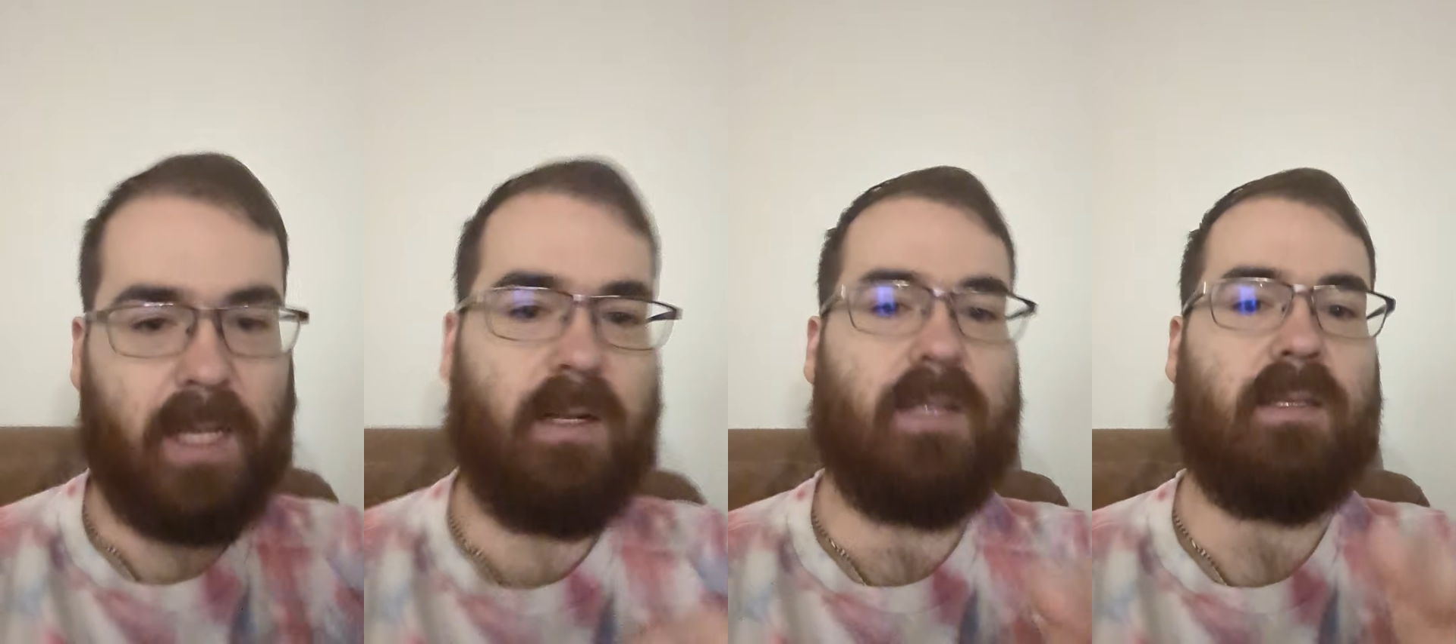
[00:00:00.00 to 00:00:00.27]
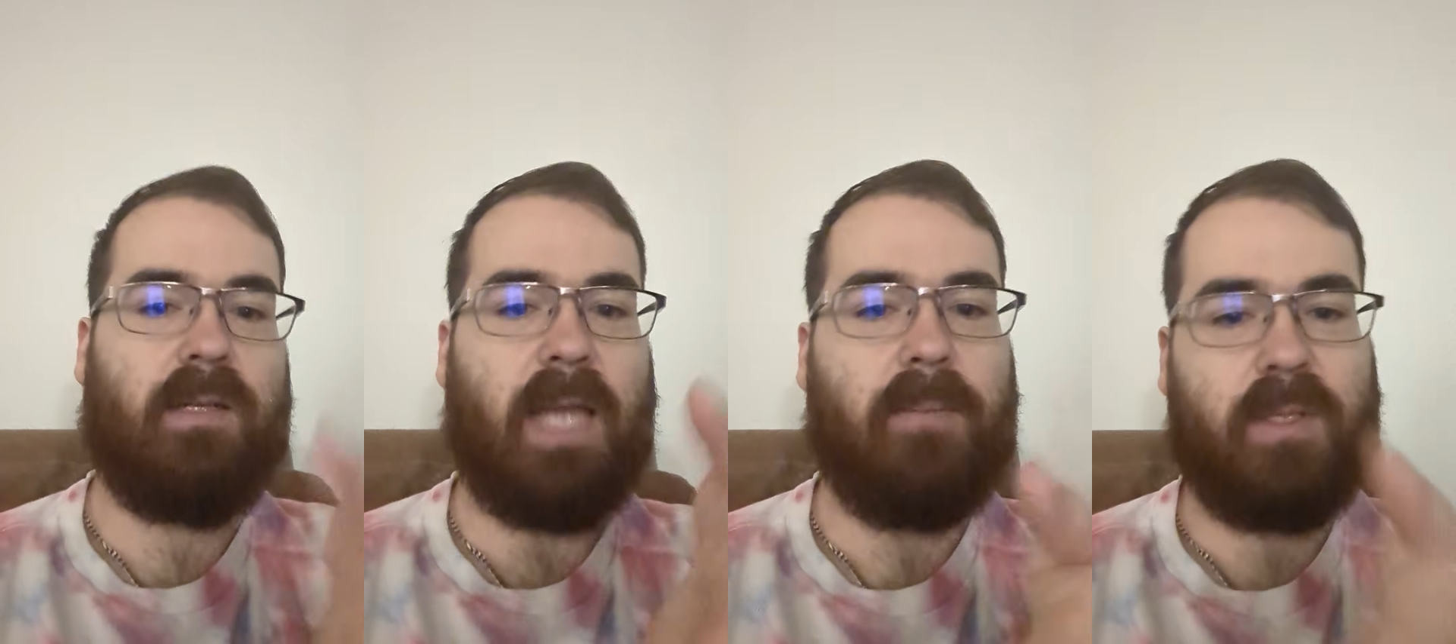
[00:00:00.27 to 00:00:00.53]

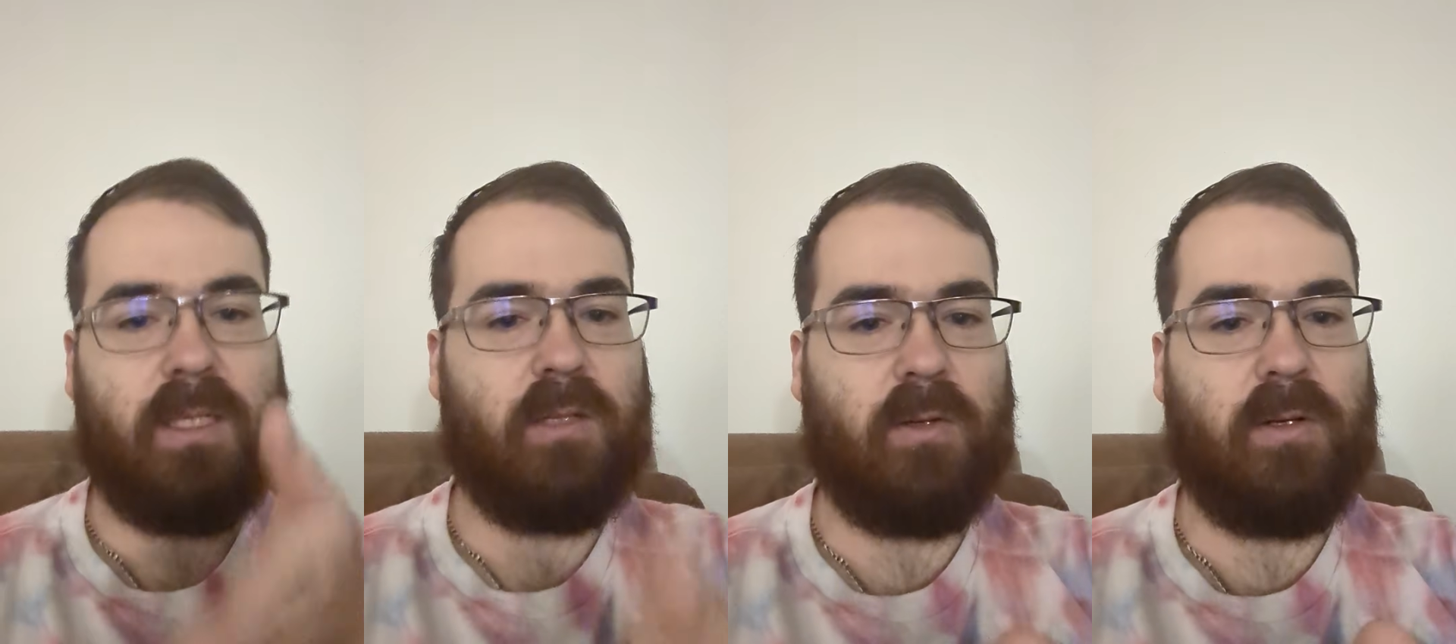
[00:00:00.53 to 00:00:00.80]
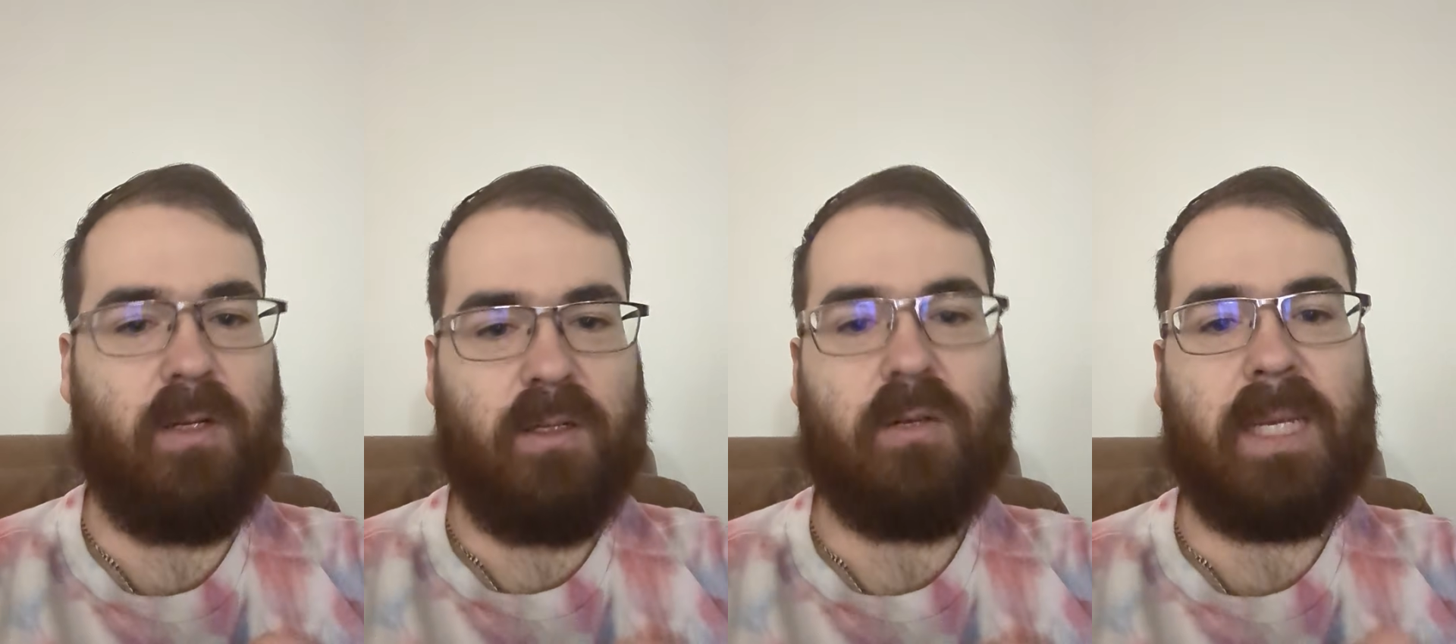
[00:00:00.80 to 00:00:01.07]
analyzing that
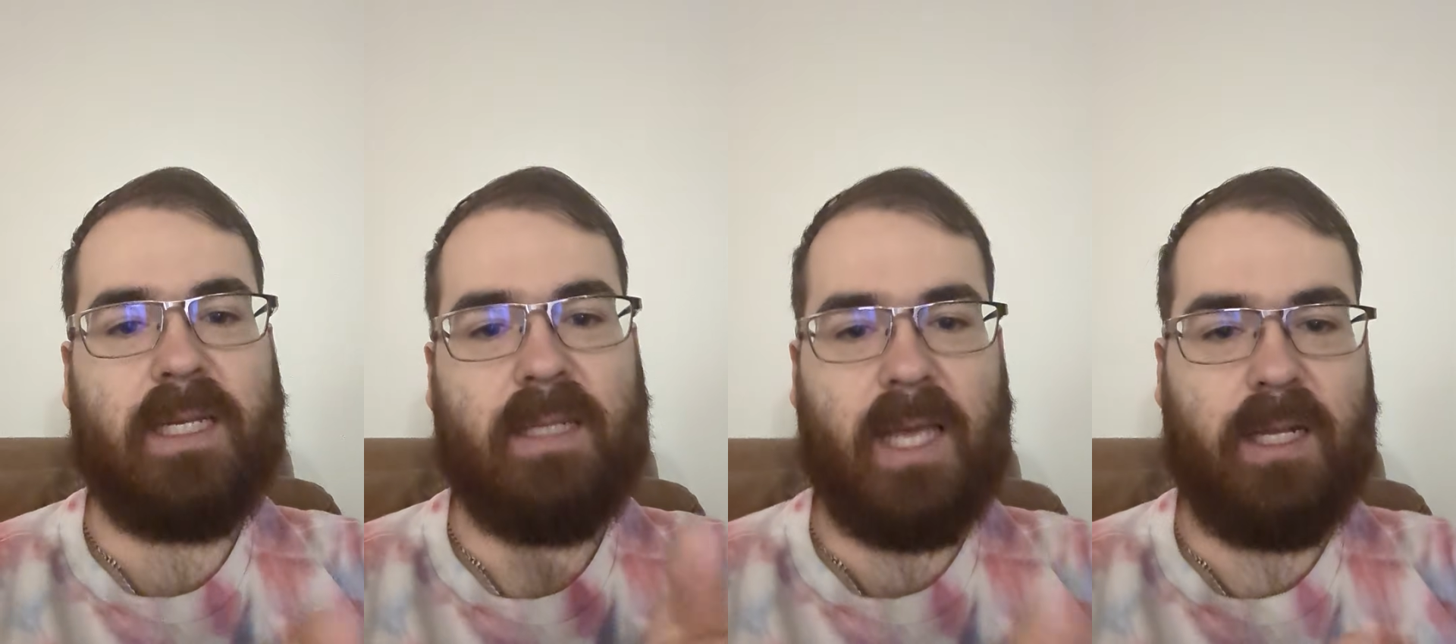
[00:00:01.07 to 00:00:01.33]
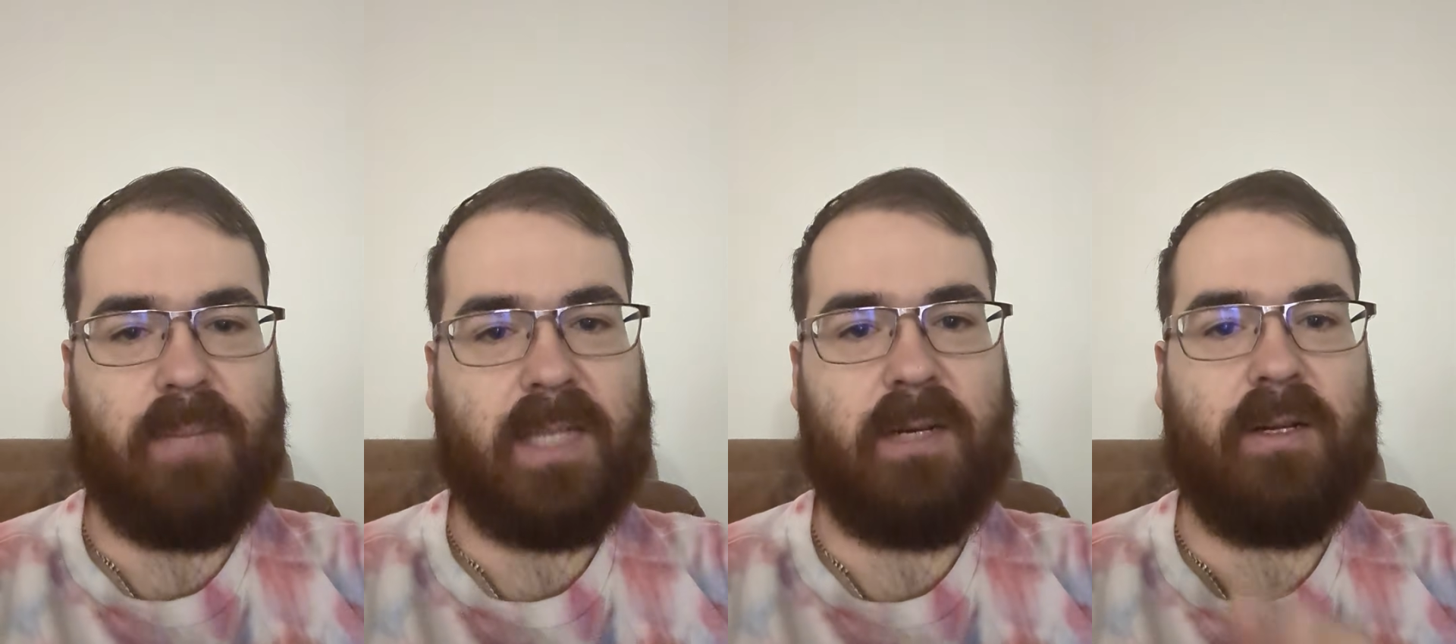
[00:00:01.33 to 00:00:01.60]
particular domain
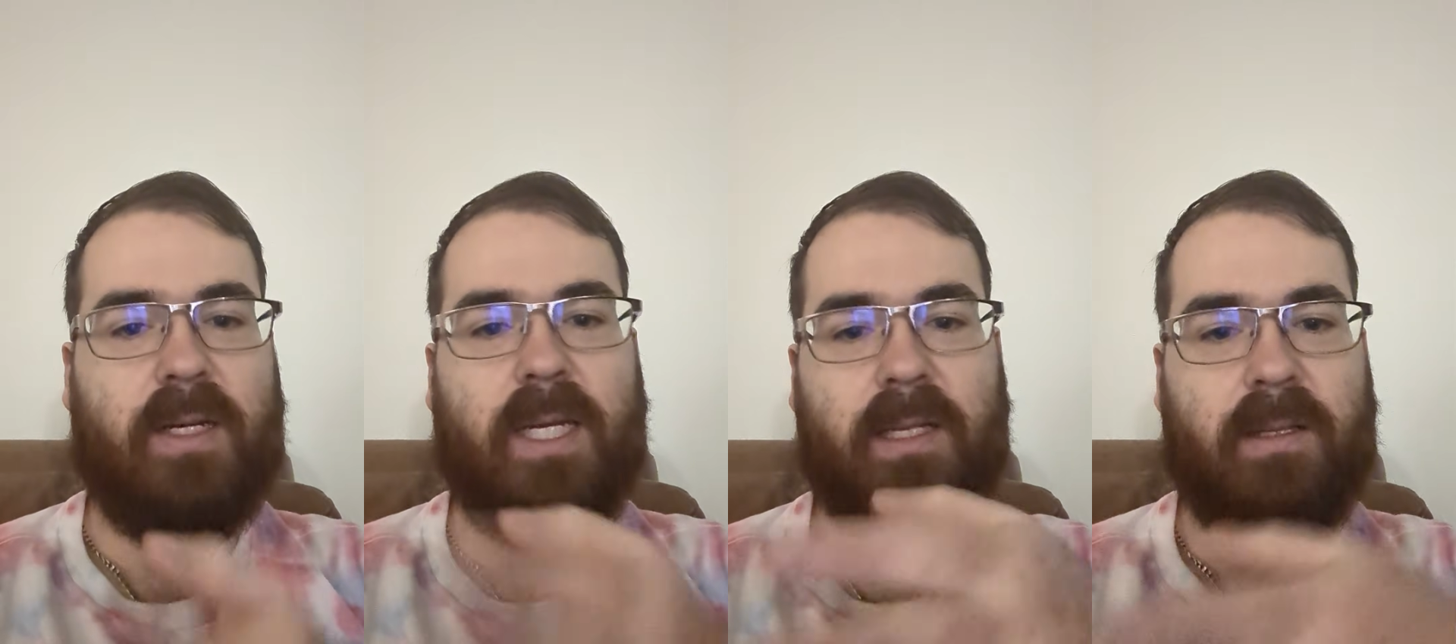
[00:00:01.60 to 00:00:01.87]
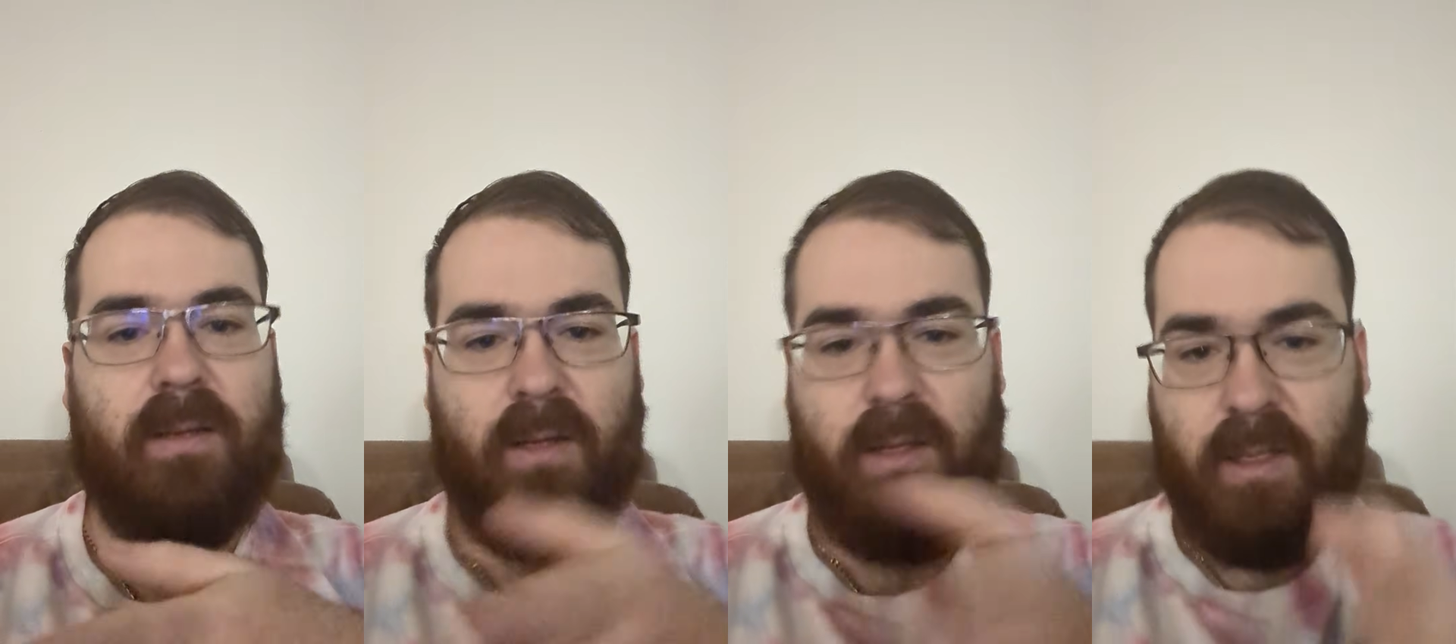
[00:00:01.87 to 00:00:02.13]
and impact area
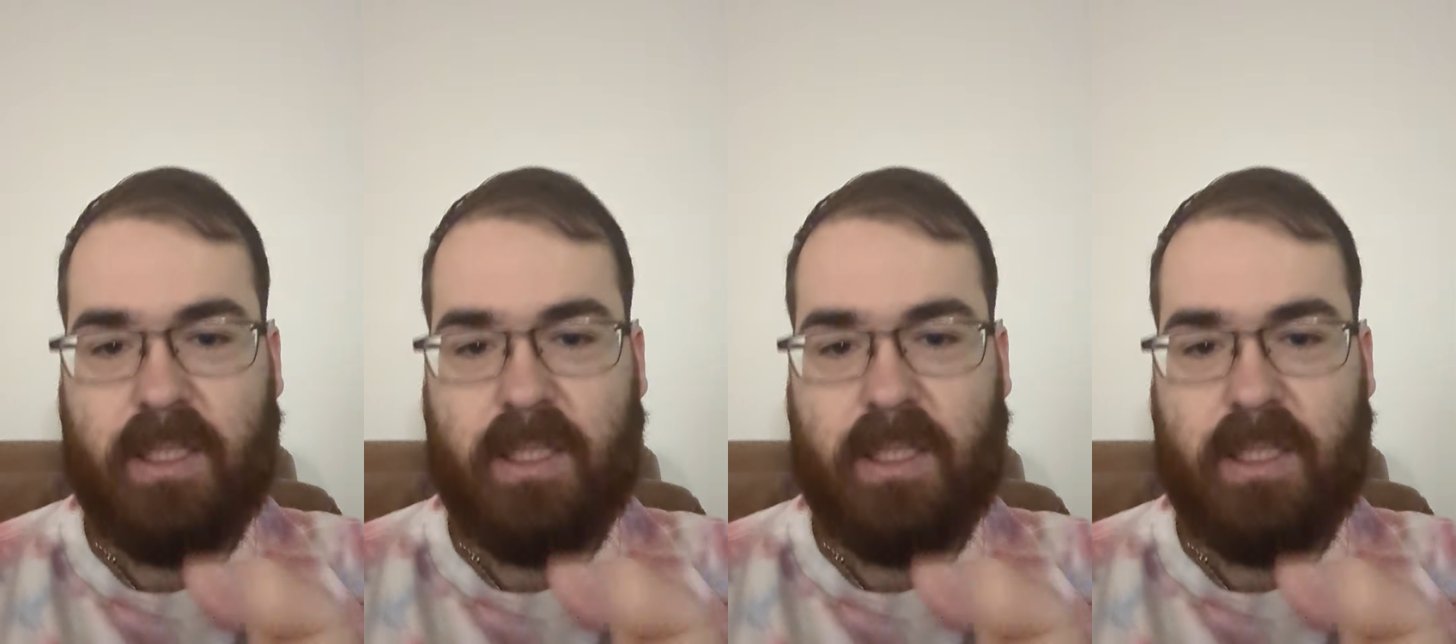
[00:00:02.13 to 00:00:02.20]
and